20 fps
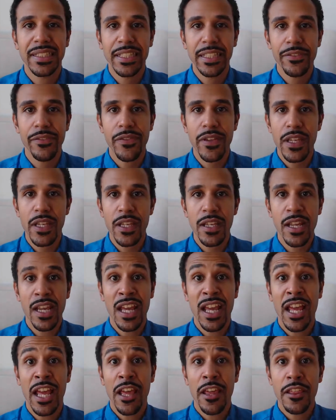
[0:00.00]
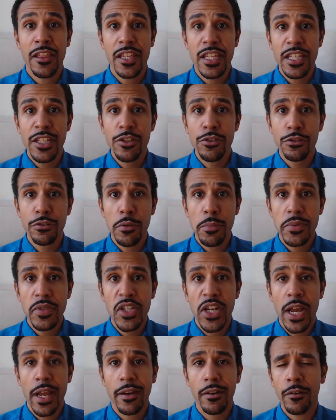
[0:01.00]
TV, the YouTube
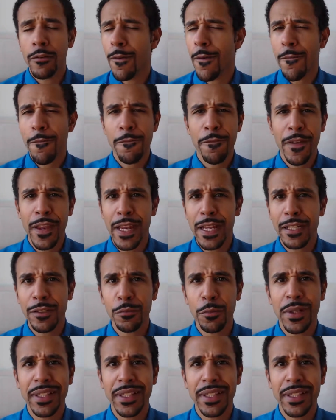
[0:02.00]
channel filled